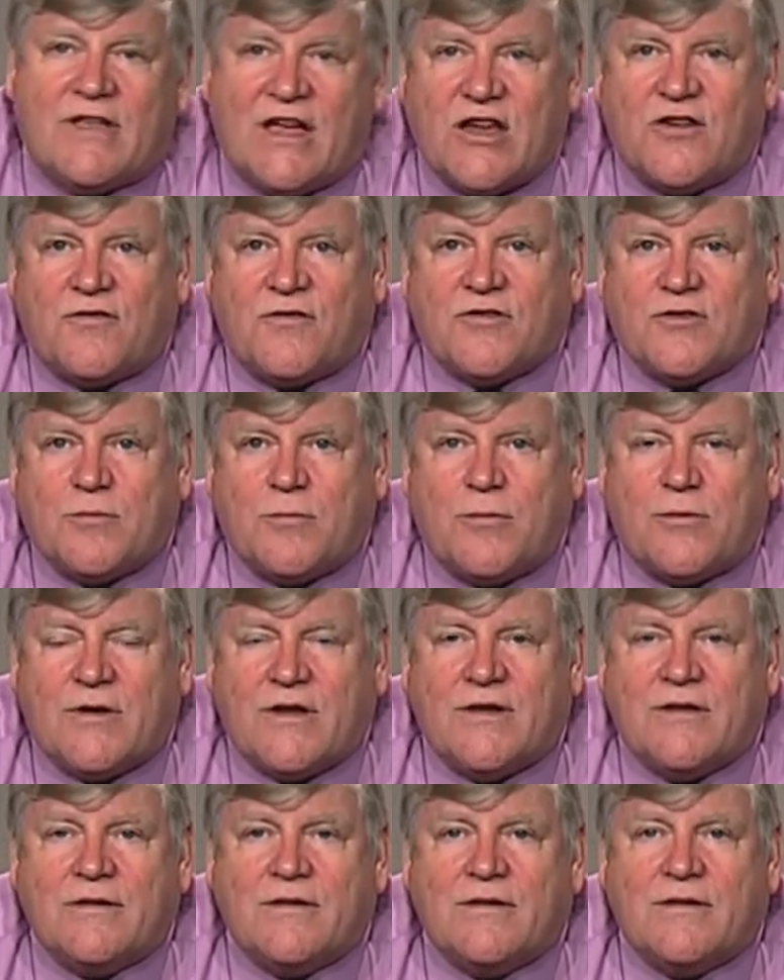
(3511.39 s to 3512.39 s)
thanks for
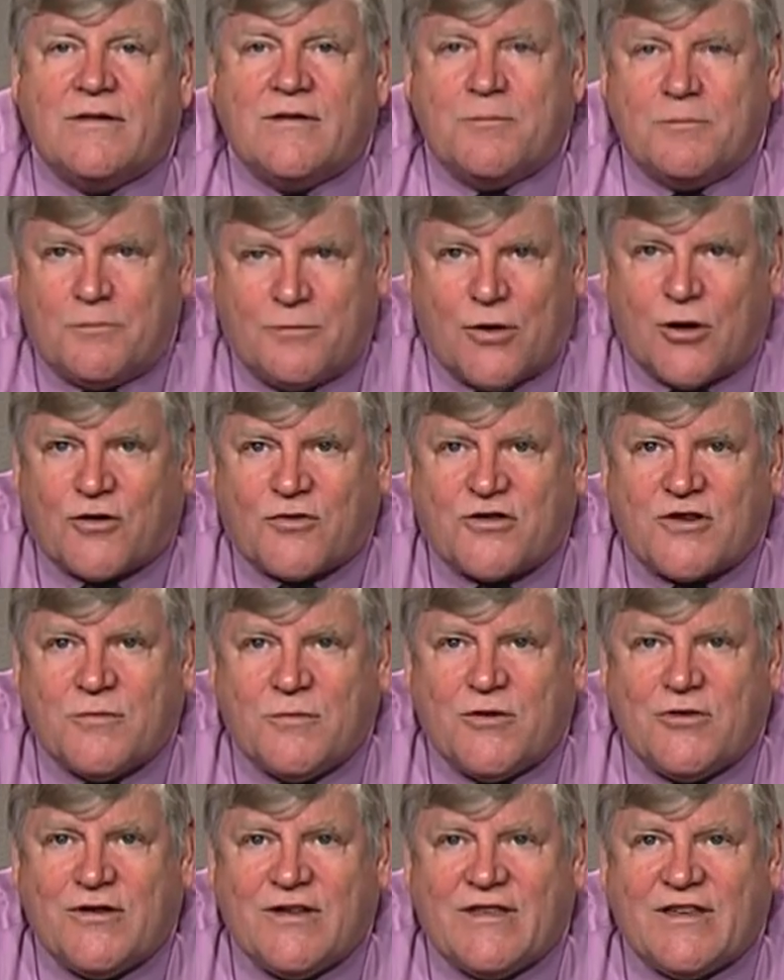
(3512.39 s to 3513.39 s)
supporting Berks
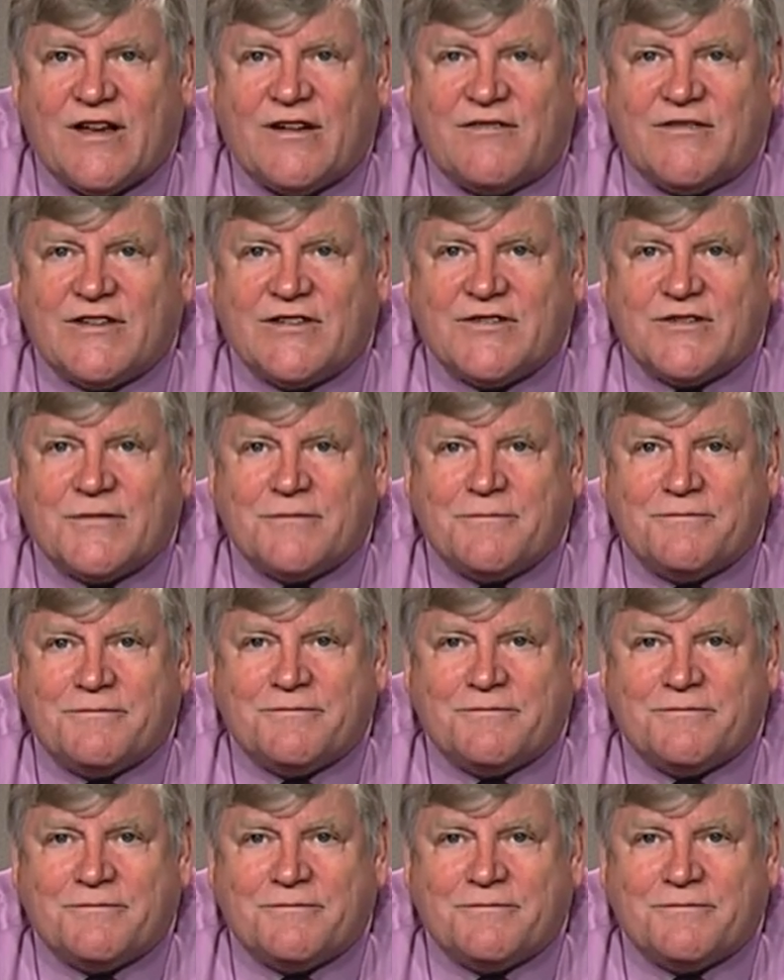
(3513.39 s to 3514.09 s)
Community Television.